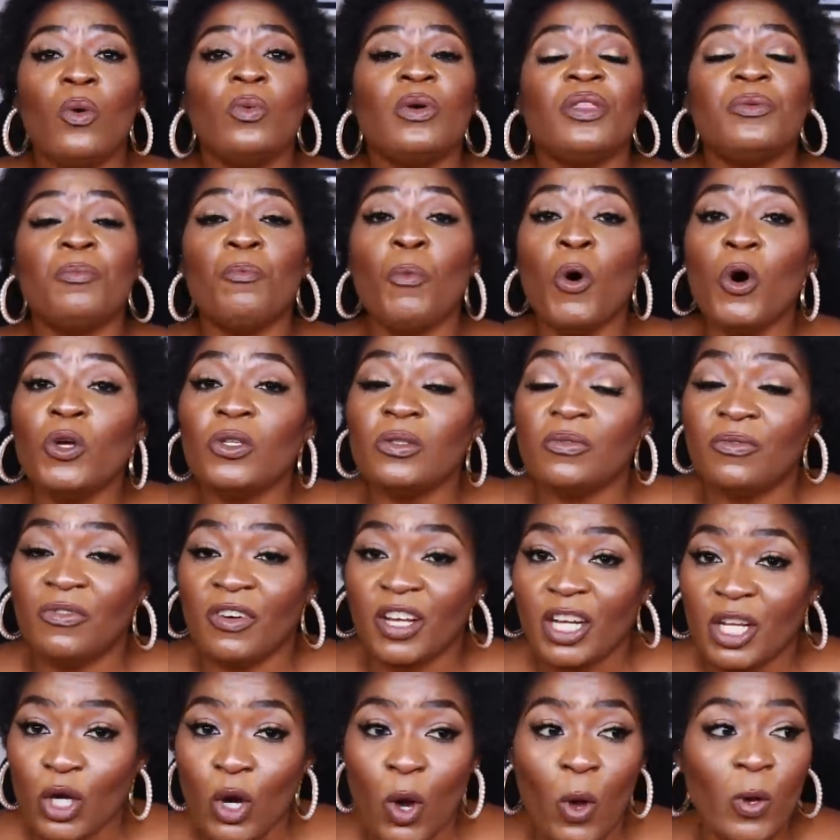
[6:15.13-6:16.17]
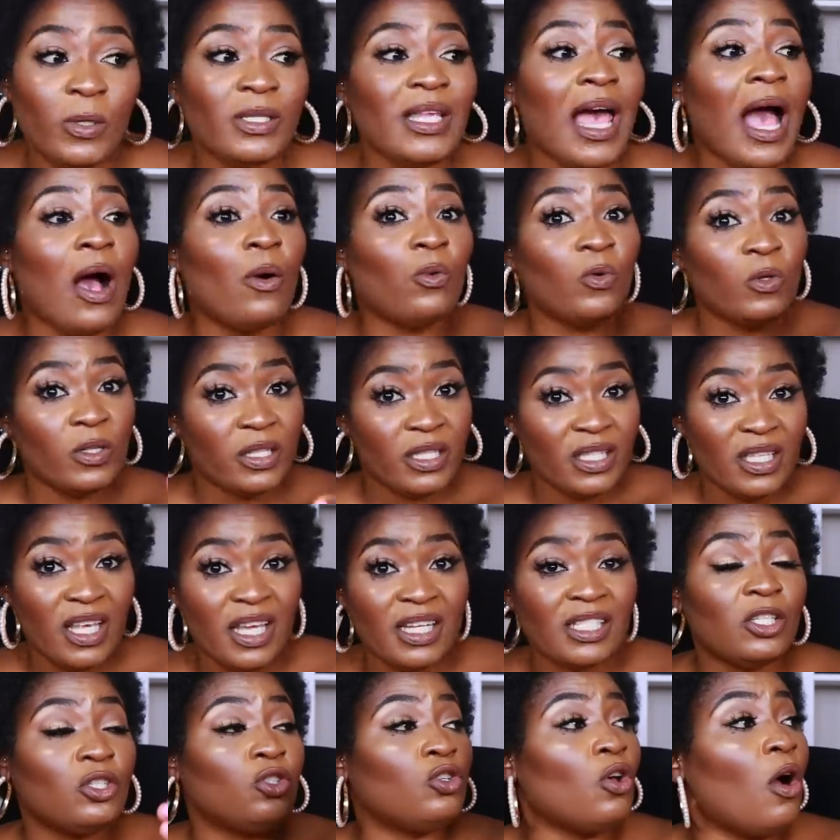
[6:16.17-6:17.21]
With most videos, I will
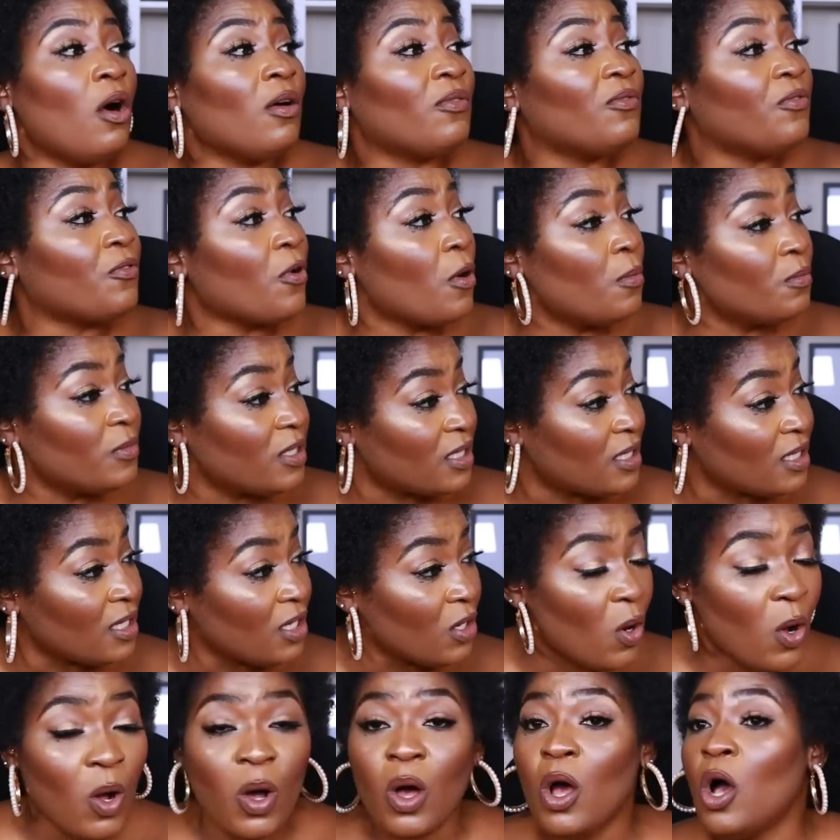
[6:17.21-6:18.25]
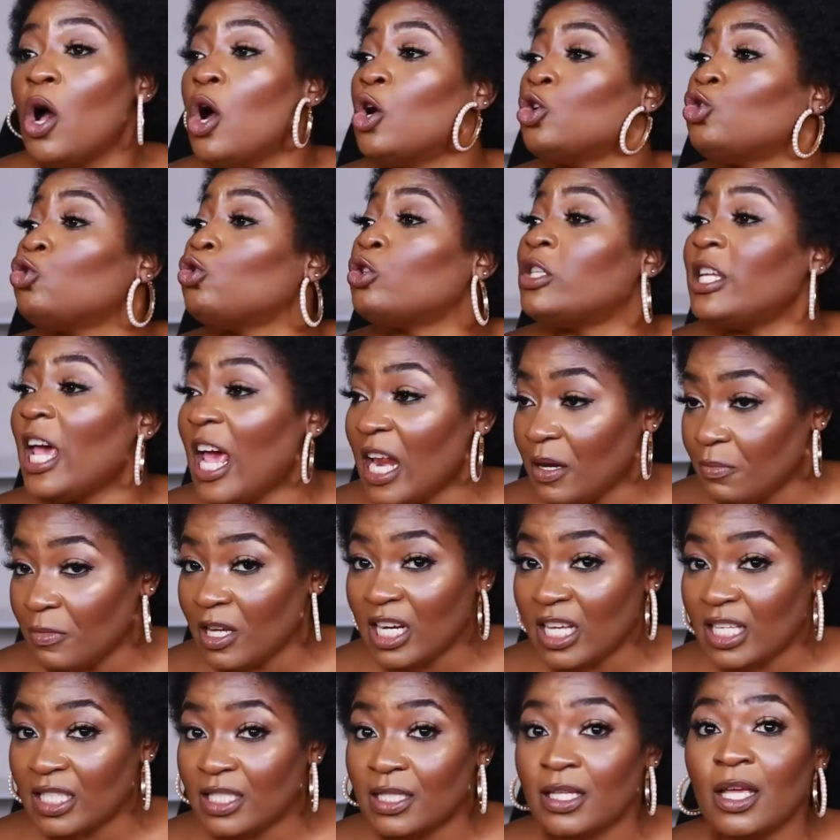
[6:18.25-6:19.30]
sit, talk from 0 to 10
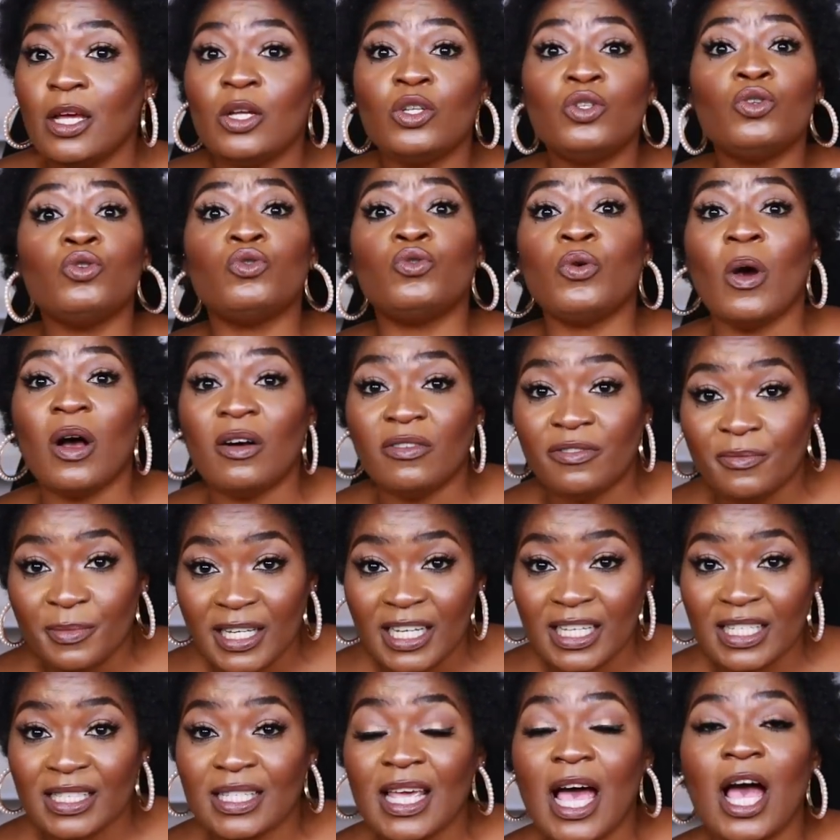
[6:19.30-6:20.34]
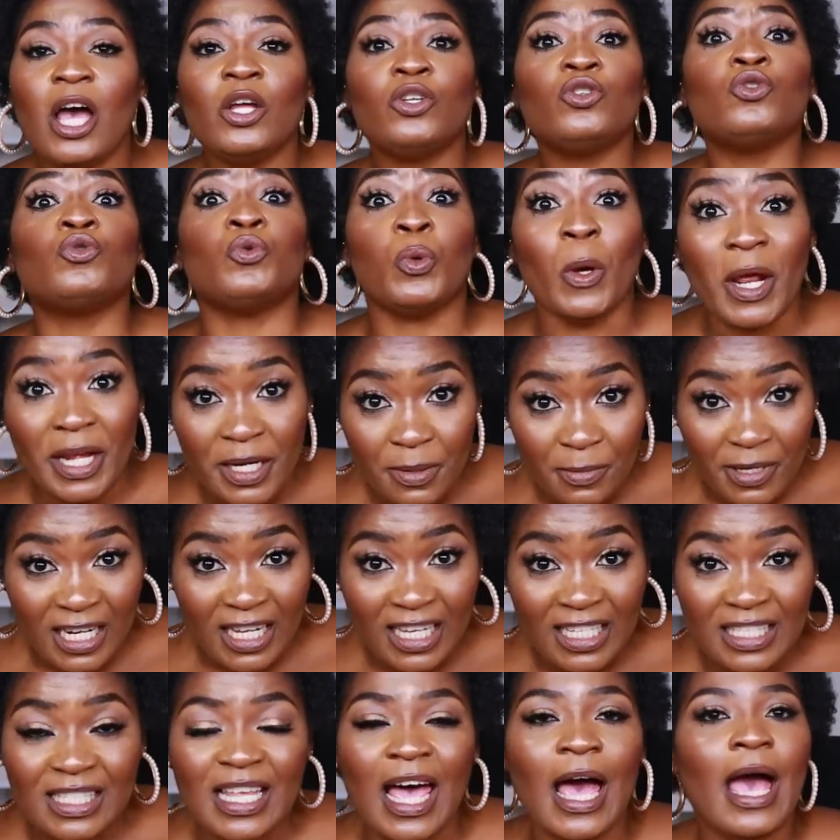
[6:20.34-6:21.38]
minutes to 12 minutes to 20
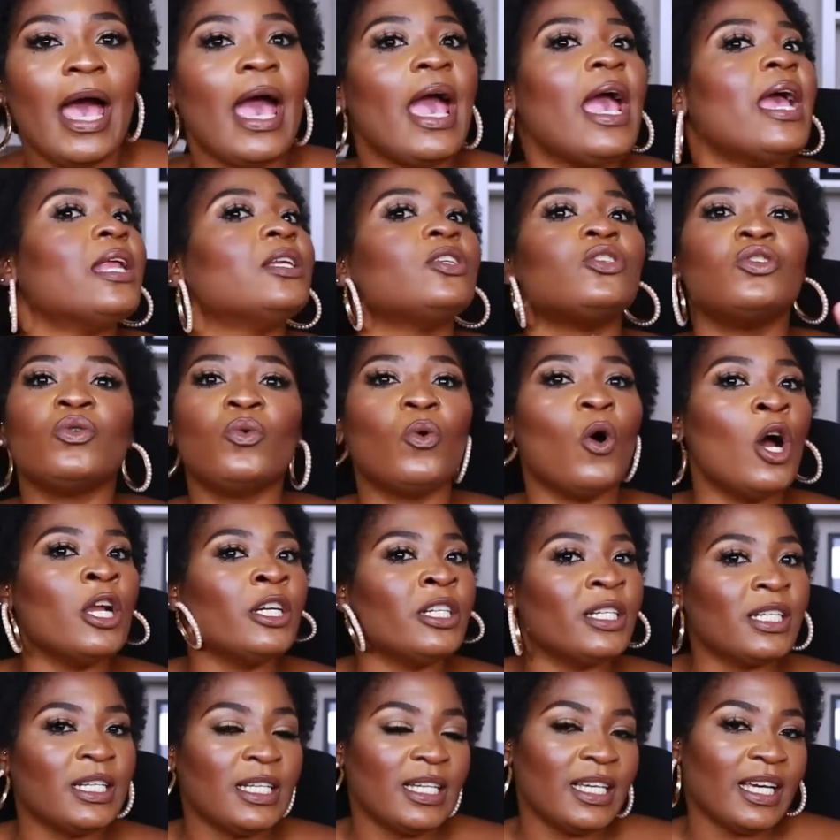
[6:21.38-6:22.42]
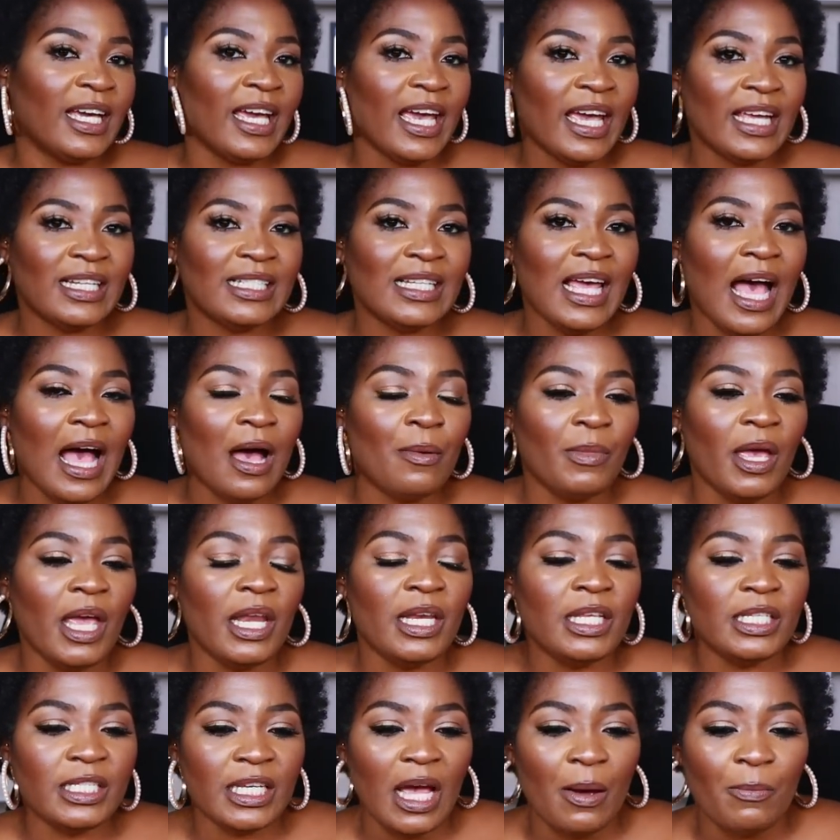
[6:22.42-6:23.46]
minutes, and you won't really get
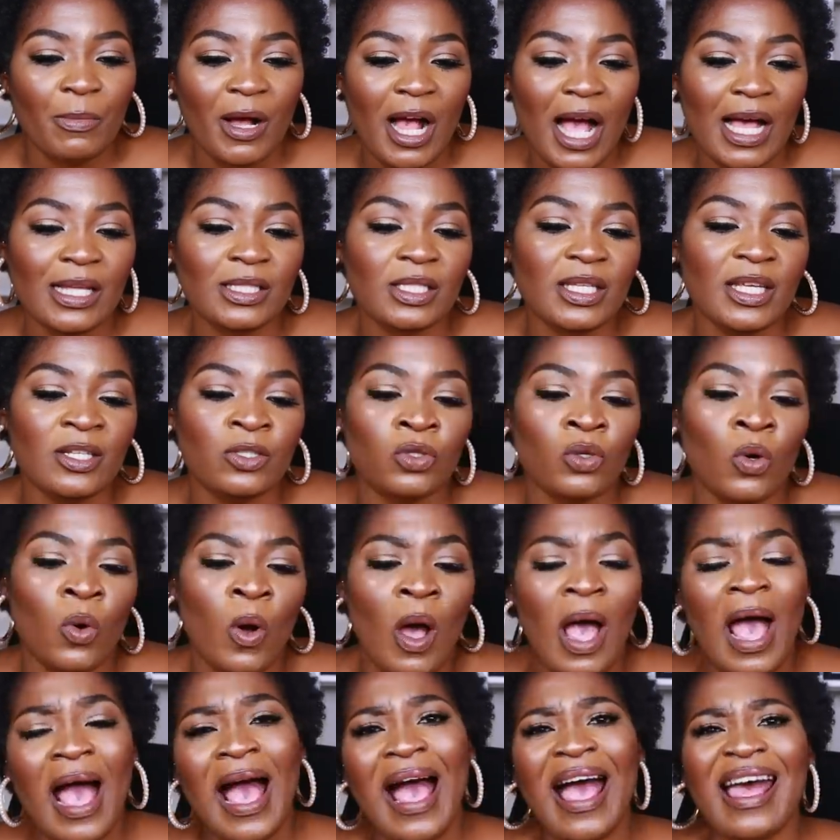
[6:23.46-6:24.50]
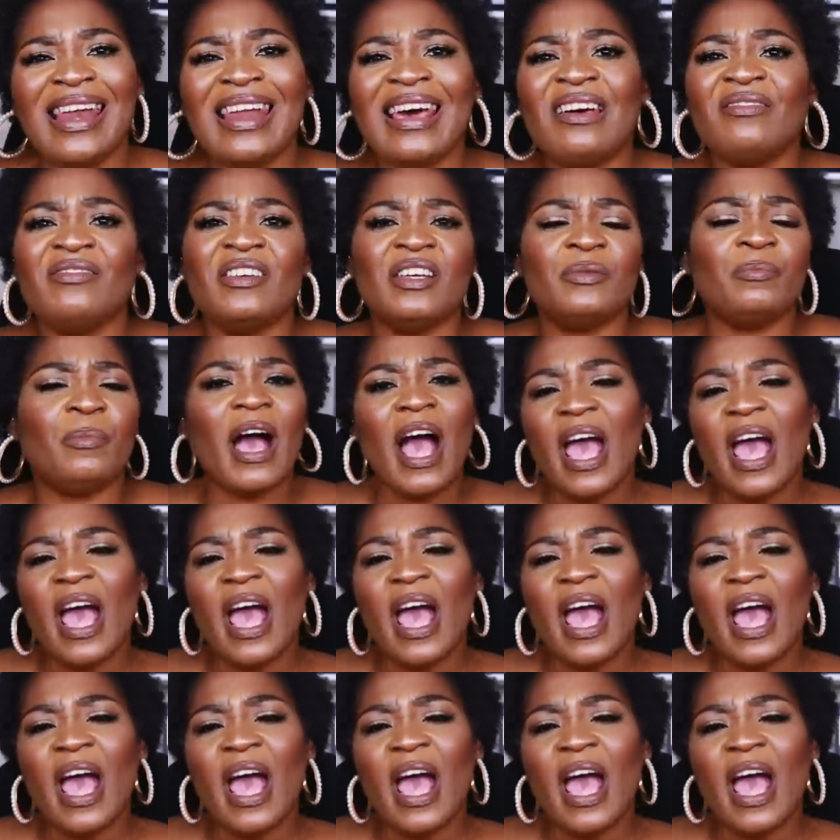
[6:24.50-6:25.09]
any jump cuts, and so I love it.